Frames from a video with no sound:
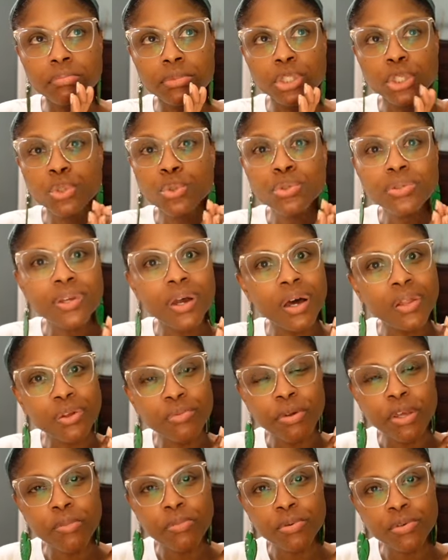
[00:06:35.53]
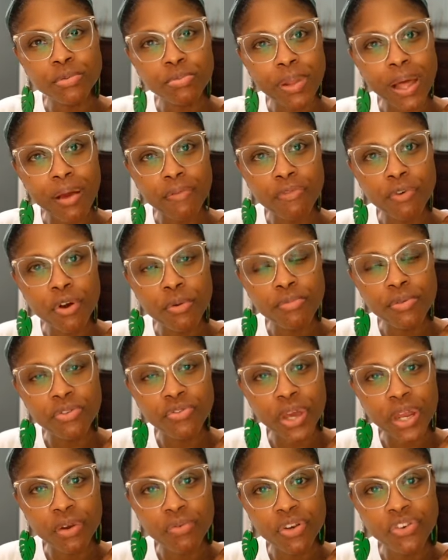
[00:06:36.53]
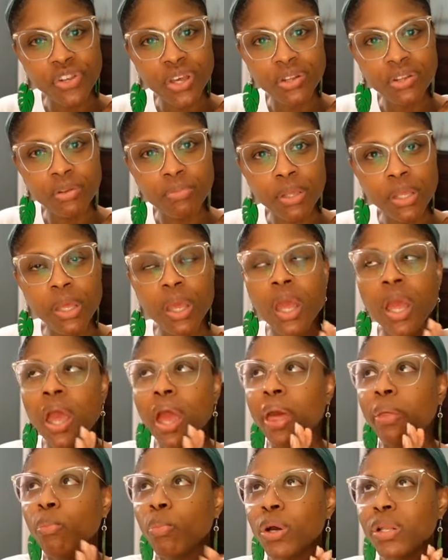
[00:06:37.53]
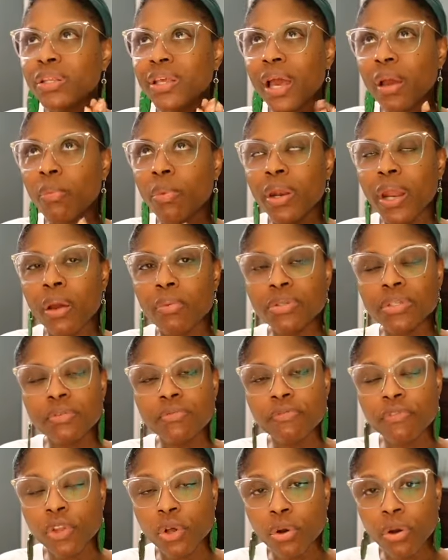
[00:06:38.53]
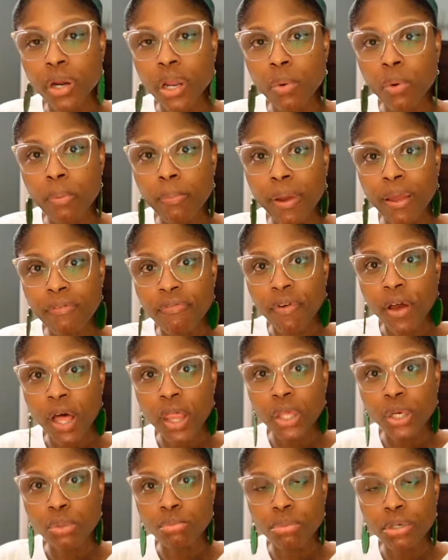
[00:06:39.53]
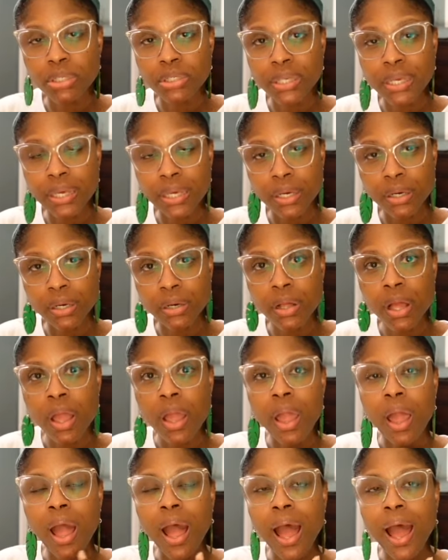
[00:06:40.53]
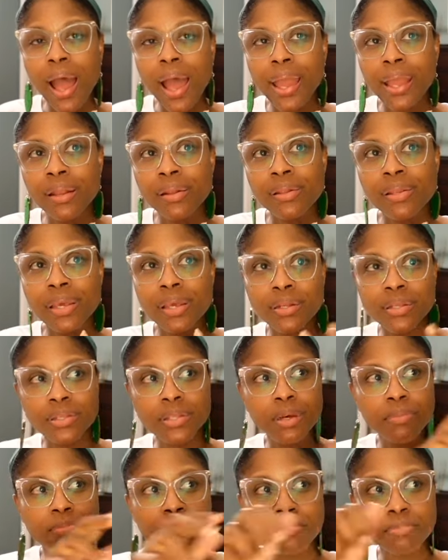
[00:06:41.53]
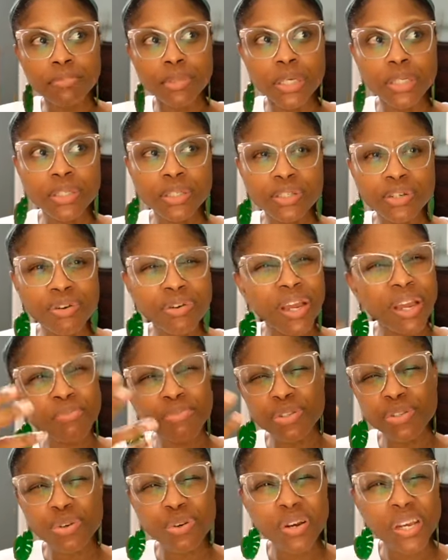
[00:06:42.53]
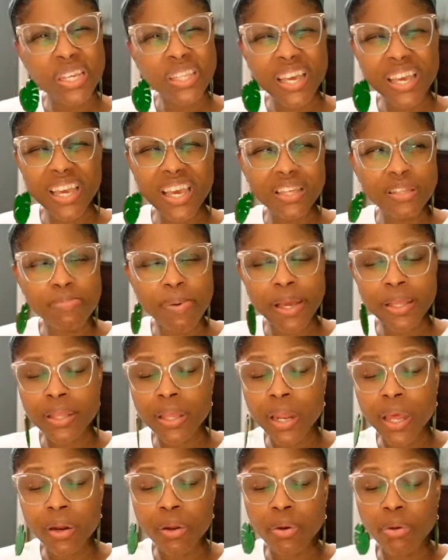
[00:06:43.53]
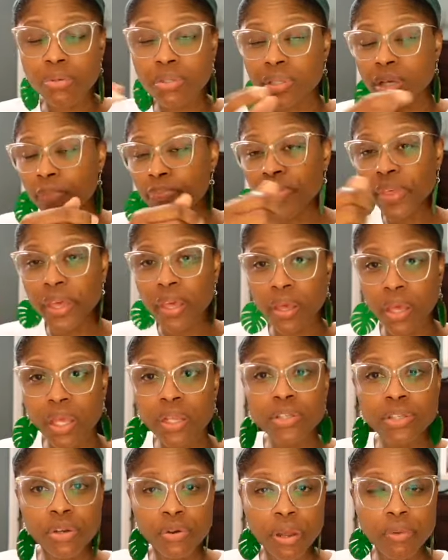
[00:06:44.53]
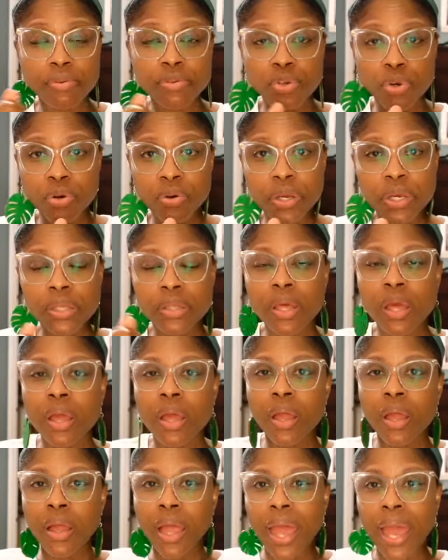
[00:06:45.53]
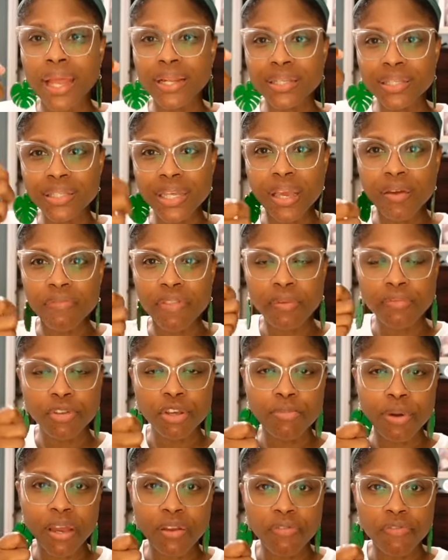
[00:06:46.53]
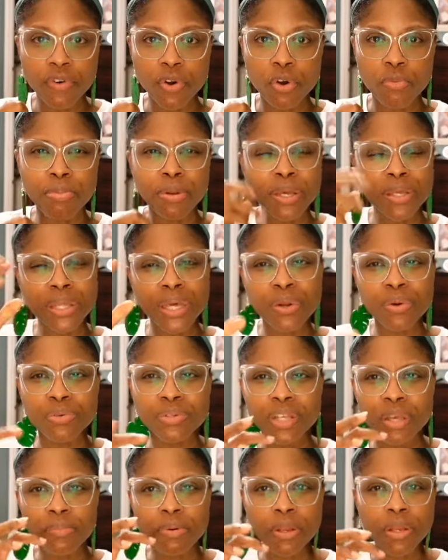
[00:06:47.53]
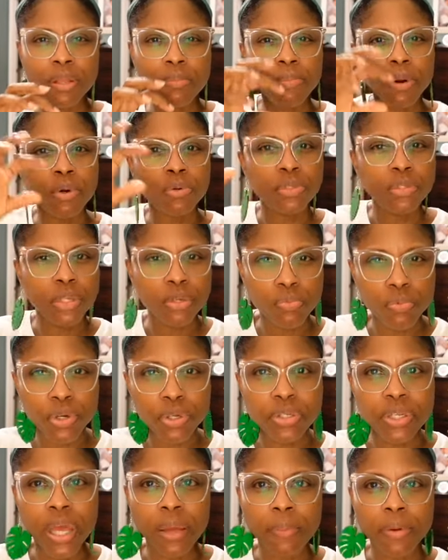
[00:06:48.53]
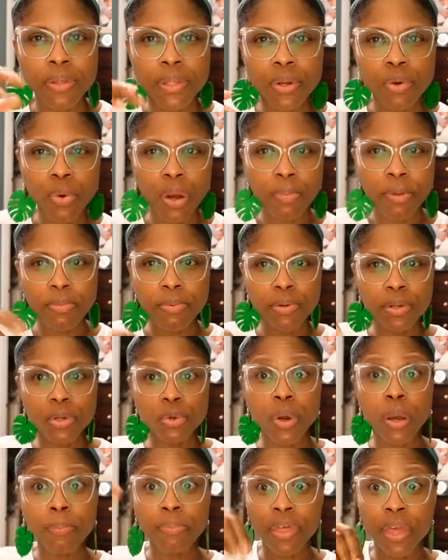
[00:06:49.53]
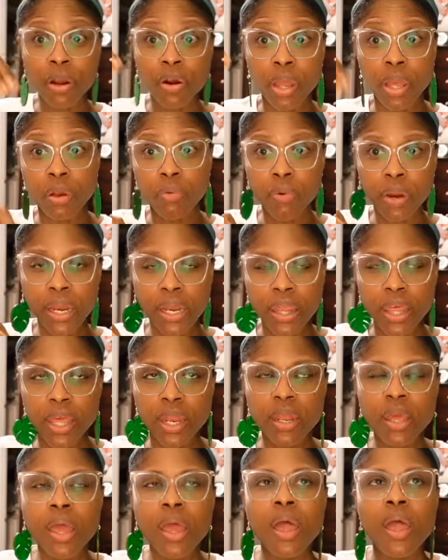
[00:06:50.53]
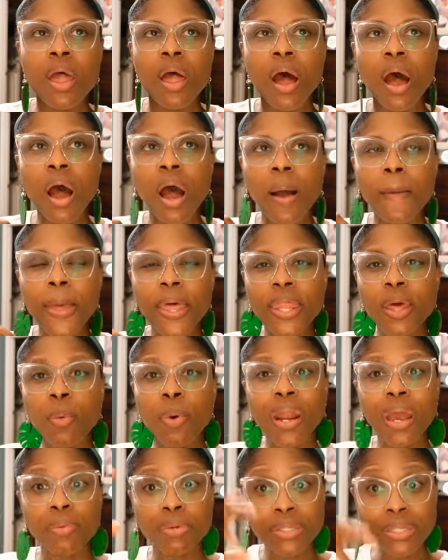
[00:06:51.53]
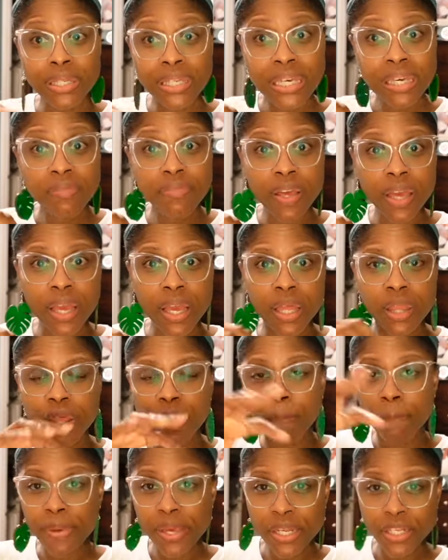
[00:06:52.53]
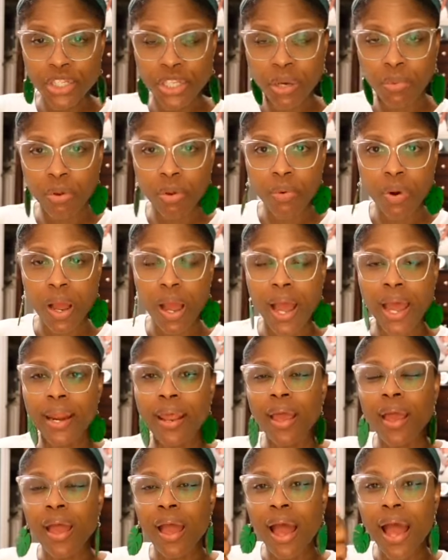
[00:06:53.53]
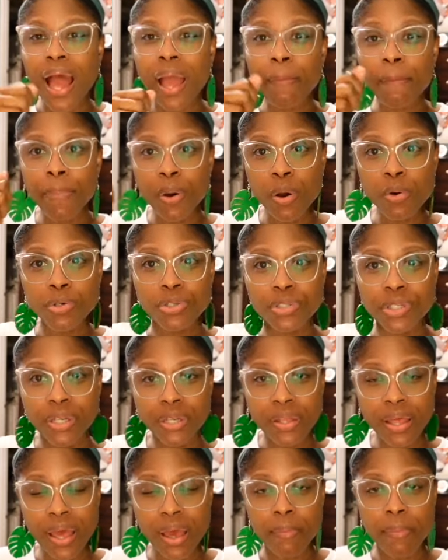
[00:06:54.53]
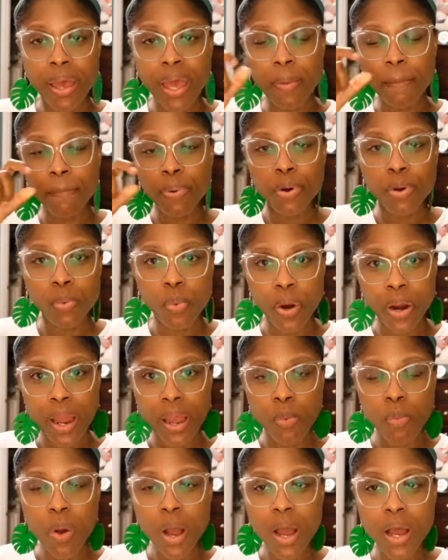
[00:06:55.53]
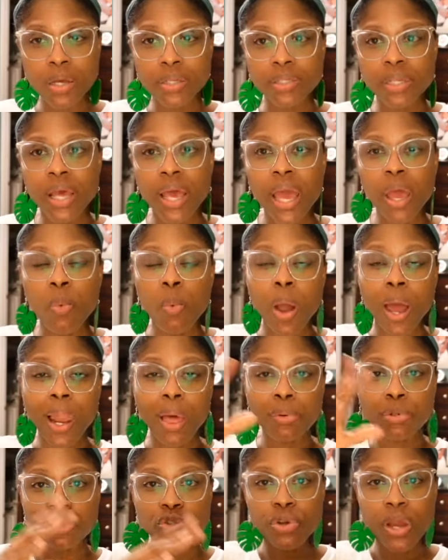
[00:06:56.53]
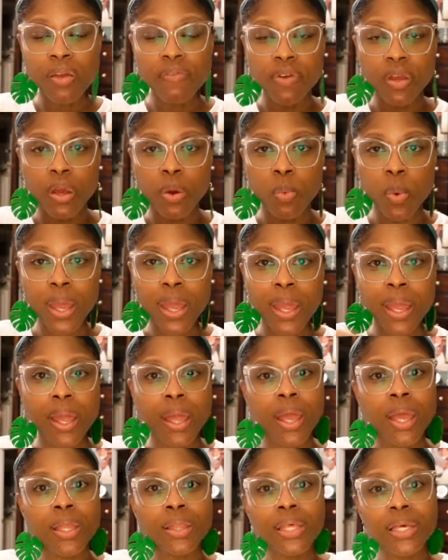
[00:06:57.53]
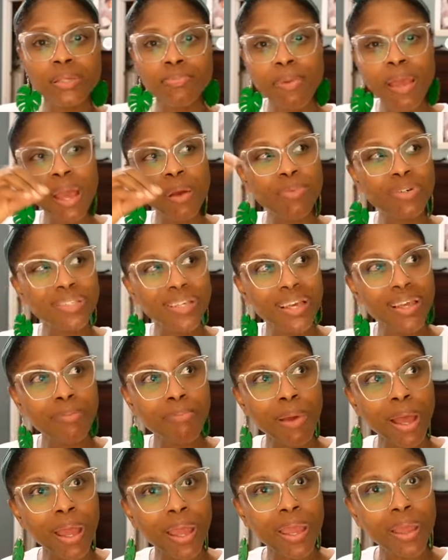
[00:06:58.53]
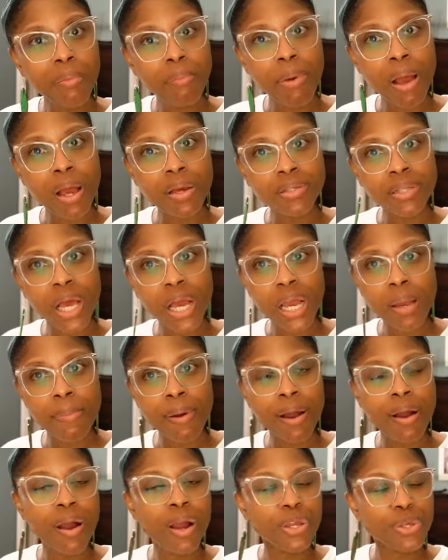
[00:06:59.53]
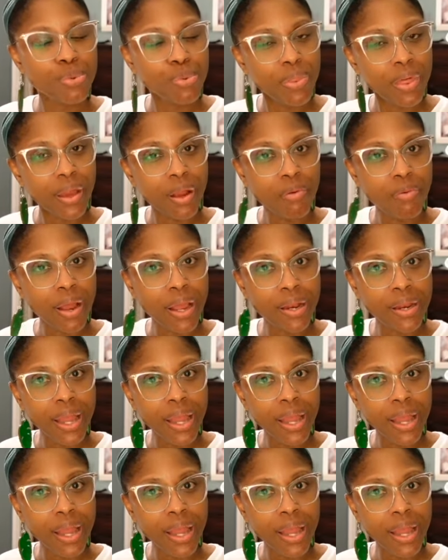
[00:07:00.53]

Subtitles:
used other people's platforms to try to reach out to me. And one time when I was in Florida, when my father was ill, I did some Instagram stories, I guess, back then. I don't know, something, Instagram stories, and save them to my phone because I don't typically post in real time because I don't want people to know I'm there, like, right then. And then when I was leaving the beach that we were at, I posted them and put where I was. And while I was driving away, this man was in my inbox talking about, are you there right